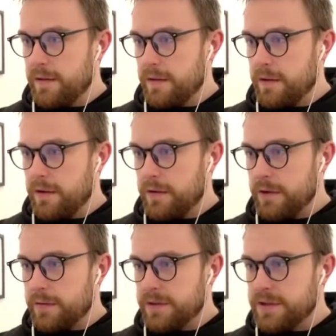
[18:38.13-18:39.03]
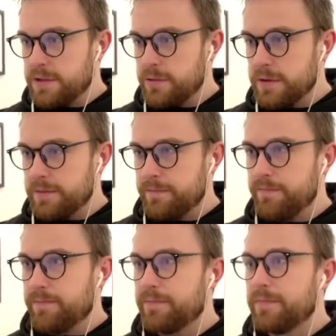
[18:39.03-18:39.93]
all there is to it.
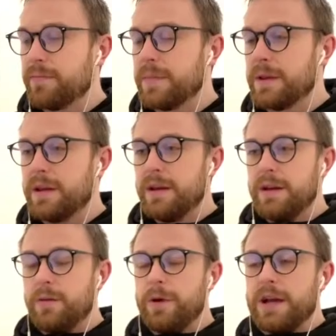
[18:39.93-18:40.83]
We